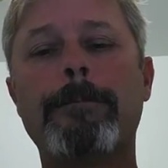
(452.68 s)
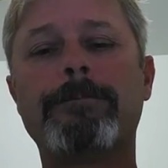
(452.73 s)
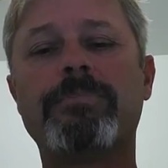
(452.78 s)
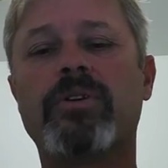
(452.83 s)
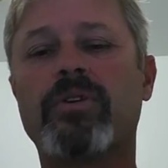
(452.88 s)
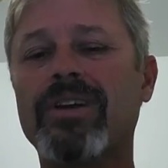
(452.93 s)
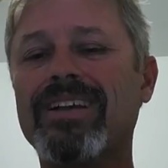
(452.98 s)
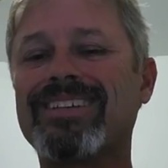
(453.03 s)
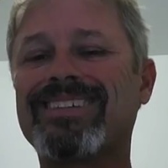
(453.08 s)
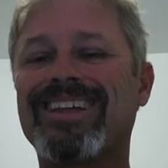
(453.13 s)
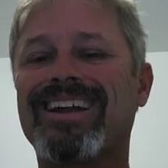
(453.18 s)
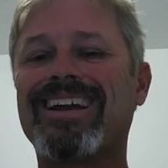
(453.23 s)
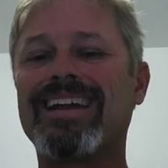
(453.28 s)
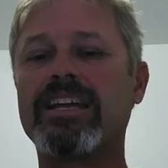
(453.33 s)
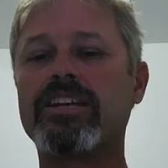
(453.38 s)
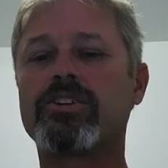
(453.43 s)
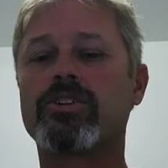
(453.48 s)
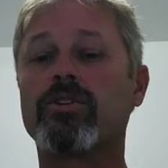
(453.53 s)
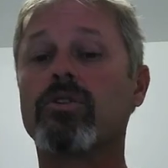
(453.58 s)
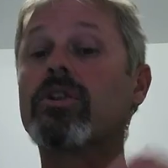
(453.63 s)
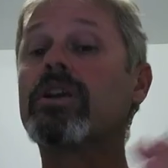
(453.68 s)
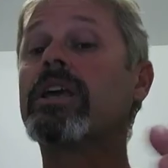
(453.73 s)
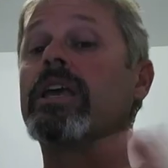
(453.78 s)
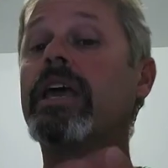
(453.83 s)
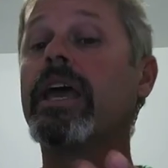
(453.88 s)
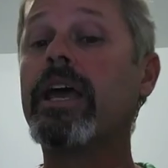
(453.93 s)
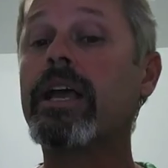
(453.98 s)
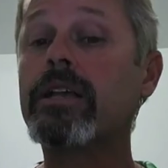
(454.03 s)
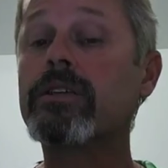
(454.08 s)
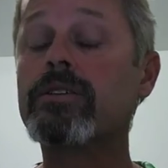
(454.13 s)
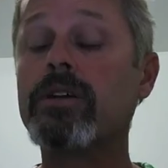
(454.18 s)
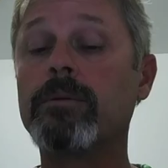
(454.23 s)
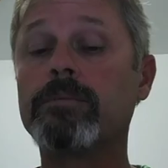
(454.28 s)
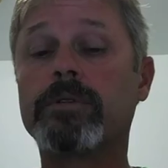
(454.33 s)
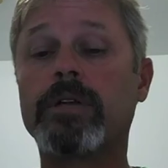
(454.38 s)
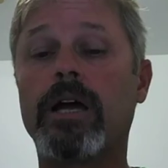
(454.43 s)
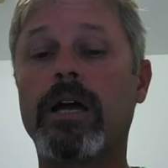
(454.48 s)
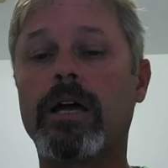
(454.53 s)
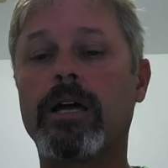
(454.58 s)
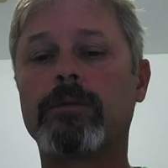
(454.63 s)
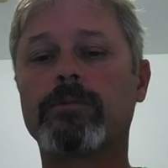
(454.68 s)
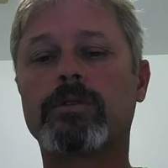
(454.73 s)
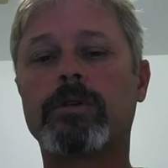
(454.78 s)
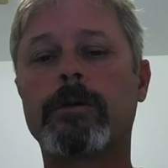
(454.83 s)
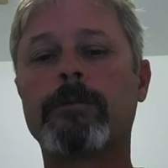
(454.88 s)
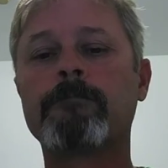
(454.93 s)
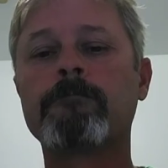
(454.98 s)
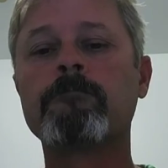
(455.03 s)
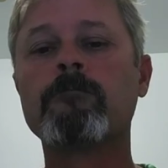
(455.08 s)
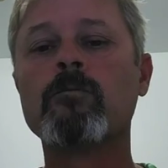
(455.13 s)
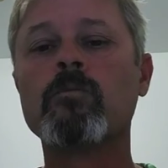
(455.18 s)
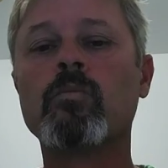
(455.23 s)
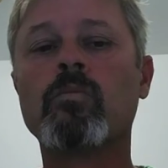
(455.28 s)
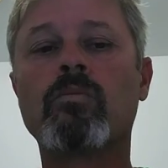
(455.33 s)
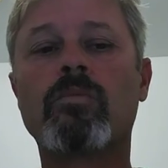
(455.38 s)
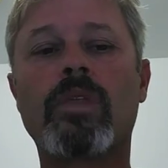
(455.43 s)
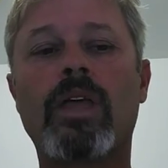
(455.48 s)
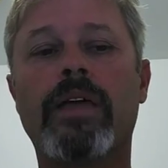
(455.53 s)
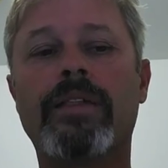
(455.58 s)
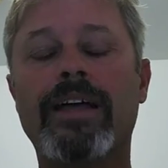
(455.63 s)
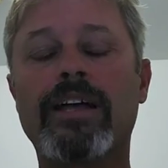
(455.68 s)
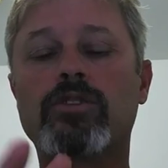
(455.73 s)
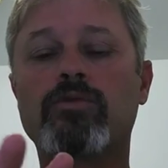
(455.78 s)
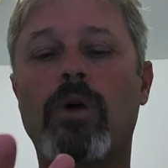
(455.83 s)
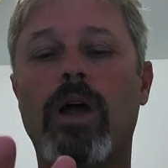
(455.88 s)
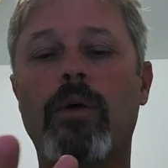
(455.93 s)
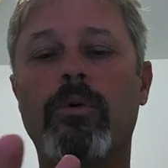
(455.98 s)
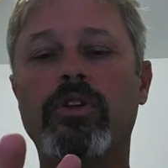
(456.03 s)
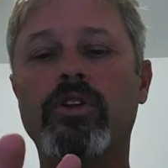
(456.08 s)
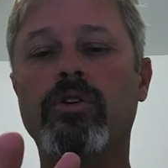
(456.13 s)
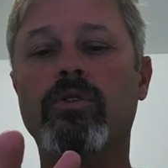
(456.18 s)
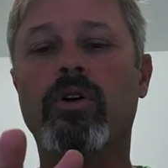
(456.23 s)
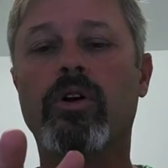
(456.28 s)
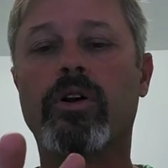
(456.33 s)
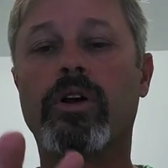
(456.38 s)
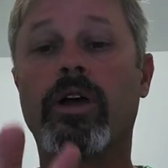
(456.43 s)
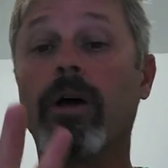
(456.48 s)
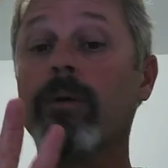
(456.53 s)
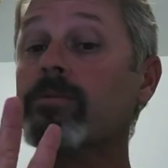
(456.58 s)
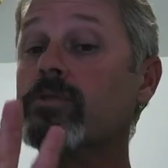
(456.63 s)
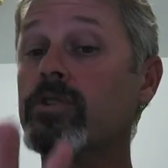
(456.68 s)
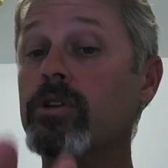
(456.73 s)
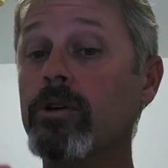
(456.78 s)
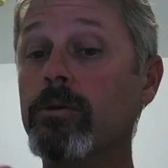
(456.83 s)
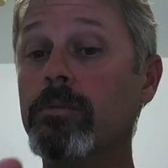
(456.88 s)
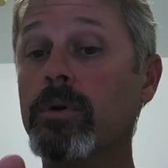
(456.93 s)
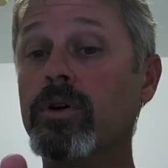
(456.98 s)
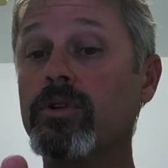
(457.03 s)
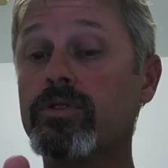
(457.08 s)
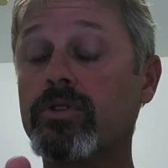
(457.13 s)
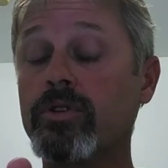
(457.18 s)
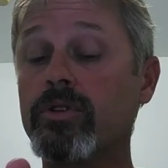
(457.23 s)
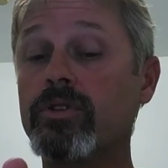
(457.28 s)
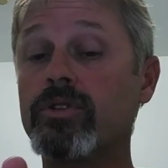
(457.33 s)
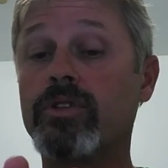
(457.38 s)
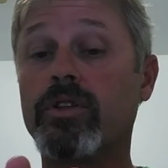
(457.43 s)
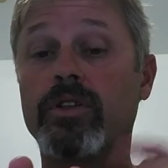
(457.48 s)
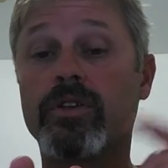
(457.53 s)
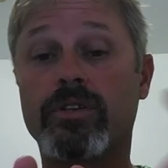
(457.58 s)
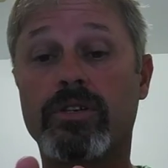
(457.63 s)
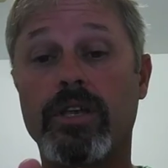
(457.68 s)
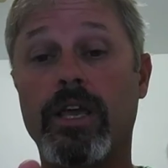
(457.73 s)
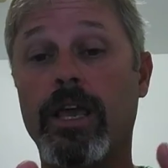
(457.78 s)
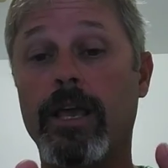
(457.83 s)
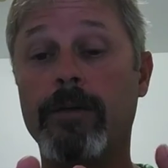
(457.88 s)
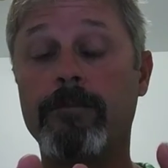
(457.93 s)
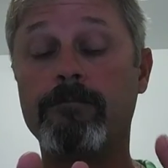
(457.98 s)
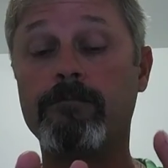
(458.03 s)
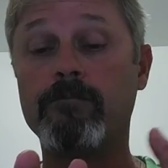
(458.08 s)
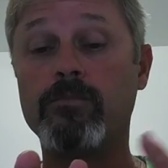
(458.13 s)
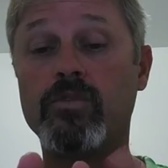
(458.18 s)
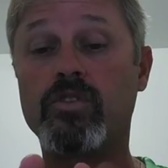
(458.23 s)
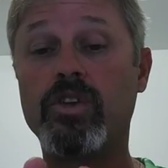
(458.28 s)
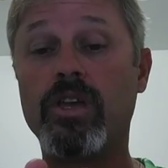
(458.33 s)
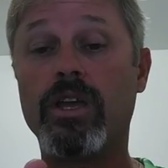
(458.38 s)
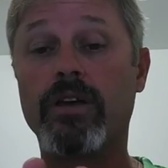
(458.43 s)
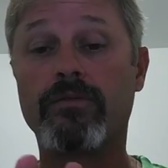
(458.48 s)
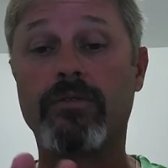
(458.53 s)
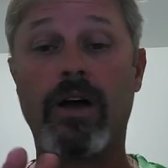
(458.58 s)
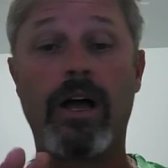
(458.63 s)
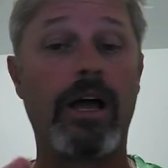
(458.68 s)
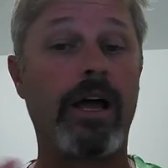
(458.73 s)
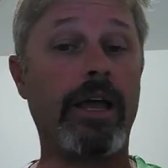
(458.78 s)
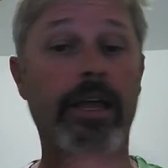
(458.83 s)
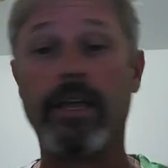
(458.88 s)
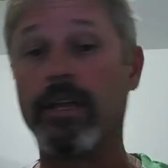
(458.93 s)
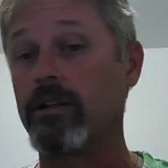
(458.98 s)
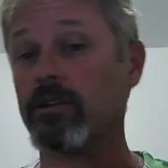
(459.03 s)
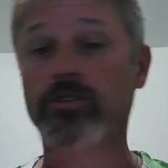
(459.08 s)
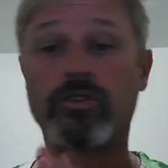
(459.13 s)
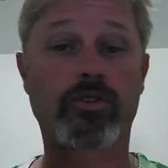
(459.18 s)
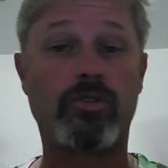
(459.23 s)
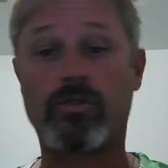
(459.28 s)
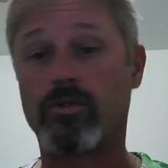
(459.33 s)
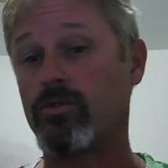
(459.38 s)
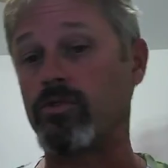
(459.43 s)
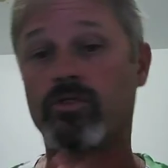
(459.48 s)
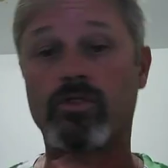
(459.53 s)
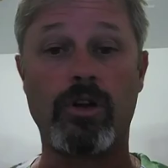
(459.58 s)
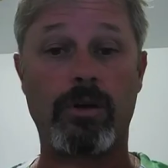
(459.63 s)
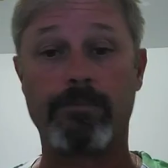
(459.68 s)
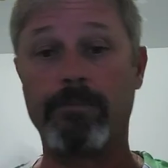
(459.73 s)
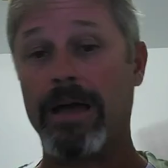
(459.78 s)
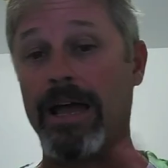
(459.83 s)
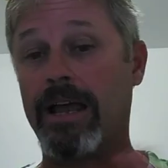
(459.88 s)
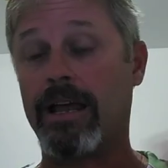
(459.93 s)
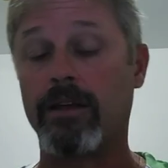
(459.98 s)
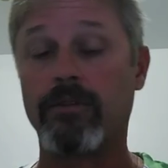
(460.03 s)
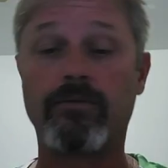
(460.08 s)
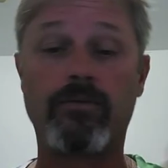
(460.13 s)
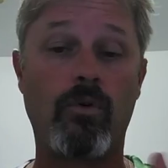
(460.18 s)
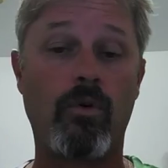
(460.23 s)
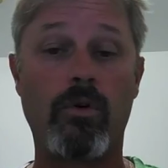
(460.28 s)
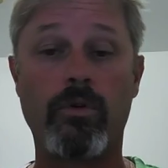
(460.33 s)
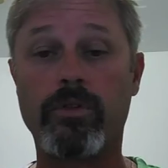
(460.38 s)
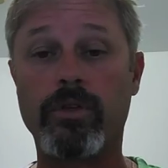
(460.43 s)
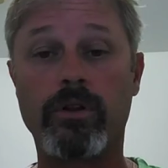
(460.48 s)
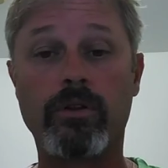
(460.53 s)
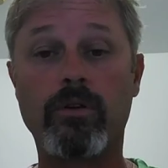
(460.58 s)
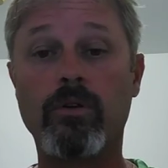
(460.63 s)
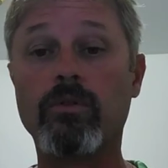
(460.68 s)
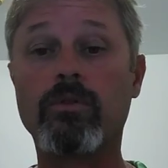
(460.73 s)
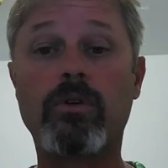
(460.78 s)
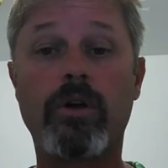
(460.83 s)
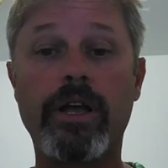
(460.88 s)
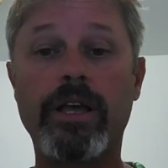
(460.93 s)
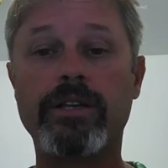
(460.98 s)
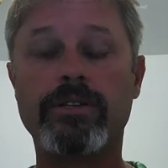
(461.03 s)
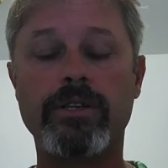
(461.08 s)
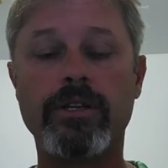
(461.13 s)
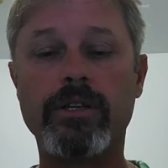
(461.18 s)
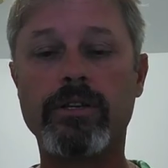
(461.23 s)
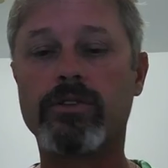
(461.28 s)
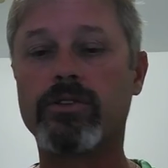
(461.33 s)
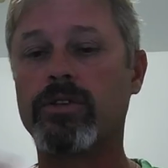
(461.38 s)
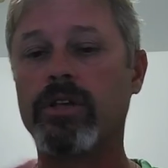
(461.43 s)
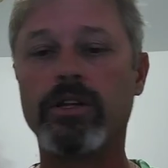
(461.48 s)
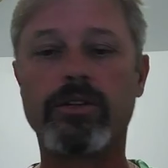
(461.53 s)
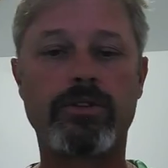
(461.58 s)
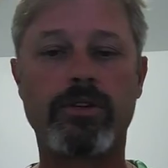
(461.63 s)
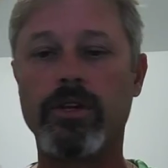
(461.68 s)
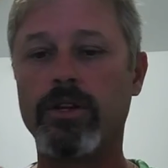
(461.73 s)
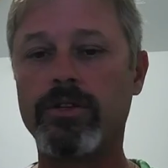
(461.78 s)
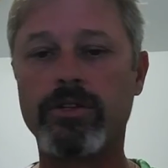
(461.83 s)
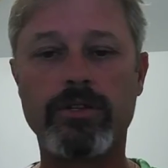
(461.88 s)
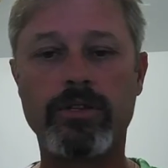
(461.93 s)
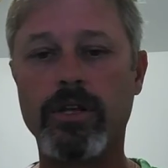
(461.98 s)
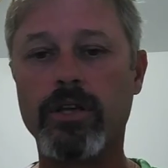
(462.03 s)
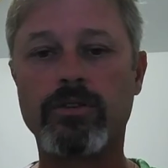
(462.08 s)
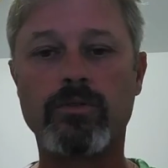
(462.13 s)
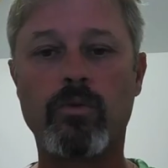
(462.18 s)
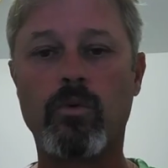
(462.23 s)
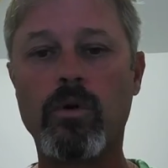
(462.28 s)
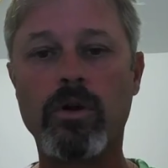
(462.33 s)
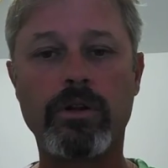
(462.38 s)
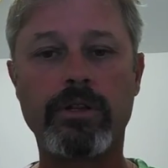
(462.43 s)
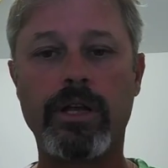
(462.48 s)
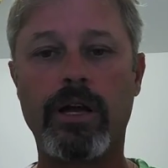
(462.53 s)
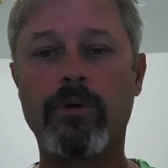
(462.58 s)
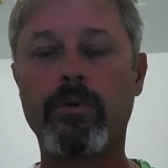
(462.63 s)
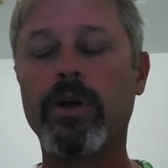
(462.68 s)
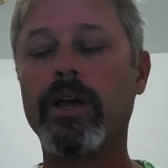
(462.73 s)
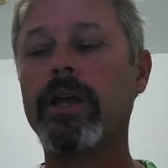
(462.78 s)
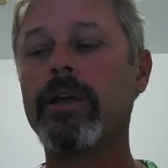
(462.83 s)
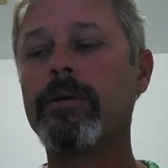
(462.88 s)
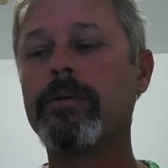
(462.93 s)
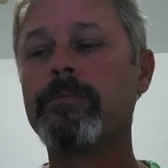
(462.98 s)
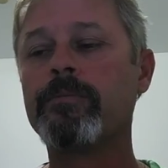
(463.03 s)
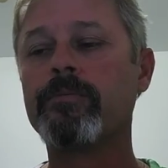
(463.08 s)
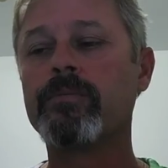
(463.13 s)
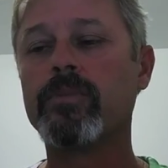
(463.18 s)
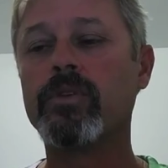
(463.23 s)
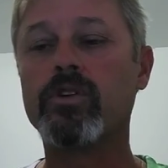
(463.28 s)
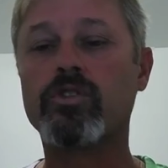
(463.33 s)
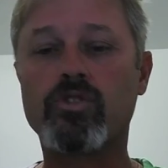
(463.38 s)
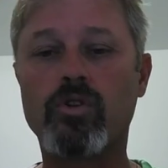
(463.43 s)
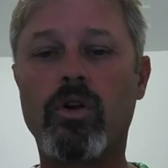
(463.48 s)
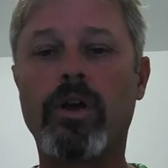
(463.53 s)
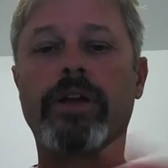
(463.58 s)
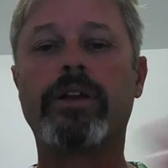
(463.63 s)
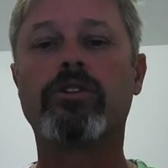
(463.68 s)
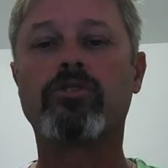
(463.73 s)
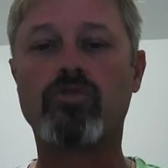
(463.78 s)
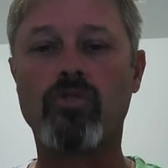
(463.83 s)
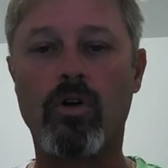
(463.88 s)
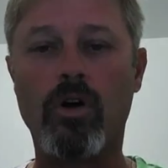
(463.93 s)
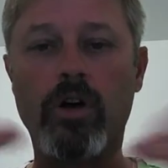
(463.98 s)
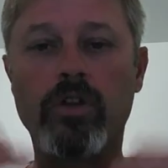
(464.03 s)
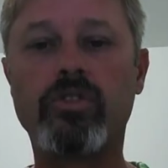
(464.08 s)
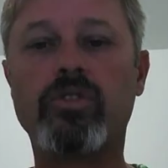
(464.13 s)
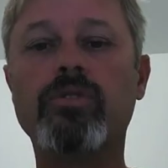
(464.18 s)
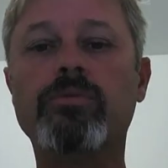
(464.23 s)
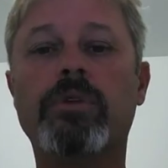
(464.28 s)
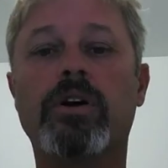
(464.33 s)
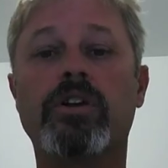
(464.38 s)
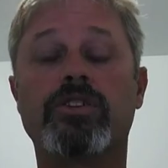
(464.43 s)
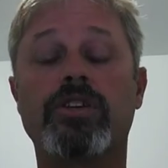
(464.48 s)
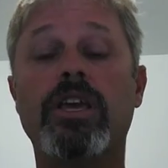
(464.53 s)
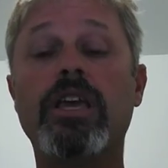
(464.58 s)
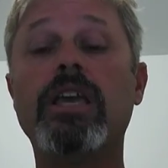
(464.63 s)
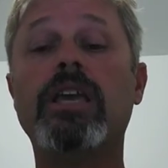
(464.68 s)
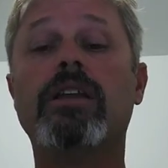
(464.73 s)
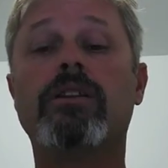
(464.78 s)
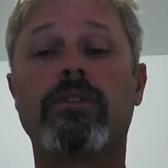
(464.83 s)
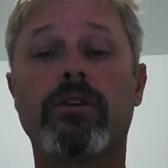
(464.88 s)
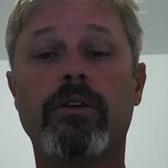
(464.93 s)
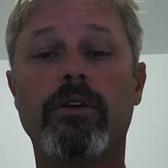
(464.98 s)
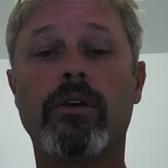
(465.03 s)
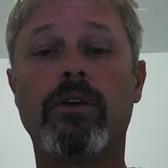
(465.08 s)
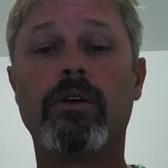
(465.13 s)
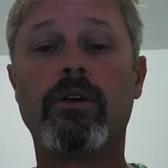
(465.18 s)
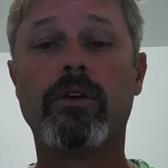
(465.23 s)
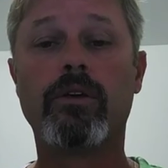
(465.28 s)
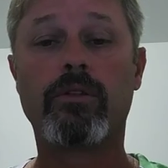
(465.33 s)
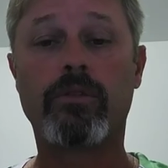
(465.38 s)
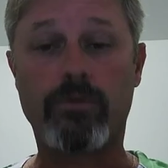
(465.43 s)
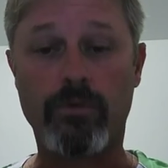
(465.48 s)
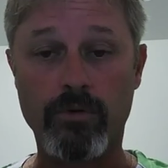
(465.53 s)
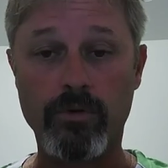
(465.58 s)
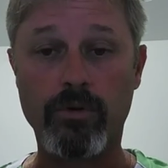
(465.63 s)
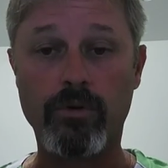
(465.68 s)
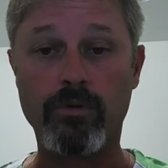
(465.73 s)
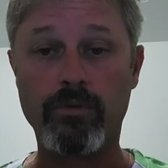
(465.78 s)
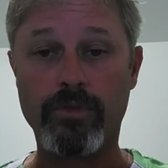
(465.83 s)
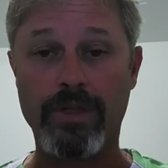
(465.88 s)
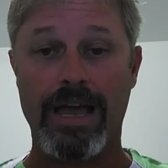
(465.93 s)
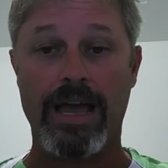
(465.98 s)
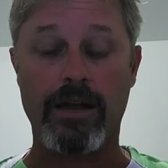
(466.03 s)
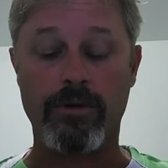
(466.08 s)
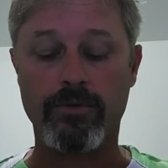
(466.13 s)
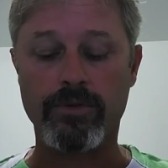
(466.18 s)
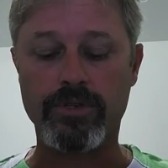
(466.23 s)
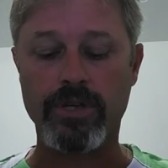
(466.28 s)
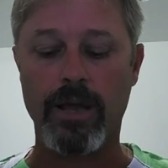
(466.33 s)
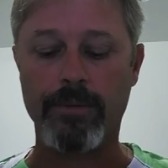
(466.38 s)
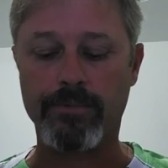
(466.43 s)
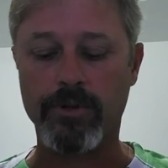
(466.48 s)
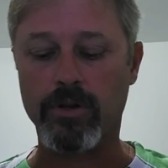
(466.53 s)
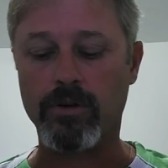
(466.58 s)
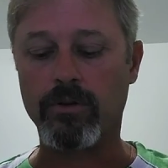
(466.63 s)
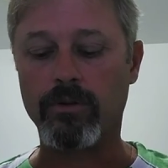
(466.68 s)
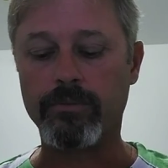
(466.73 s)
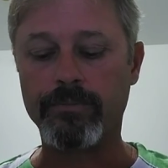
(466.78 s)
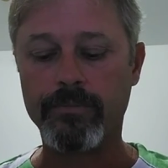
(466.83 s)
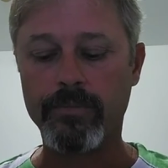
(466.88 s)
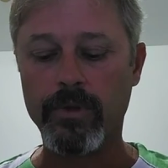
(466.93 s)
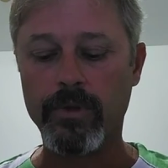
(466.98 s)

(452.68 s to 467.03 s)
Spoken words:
There is an initial kick sometimes, and that's why when you hook up two boosters to the same GFI, it'll trip back and forth. It'll go crazy. It just doesn't work that way. You're trying to draw too much heat through that receptacle.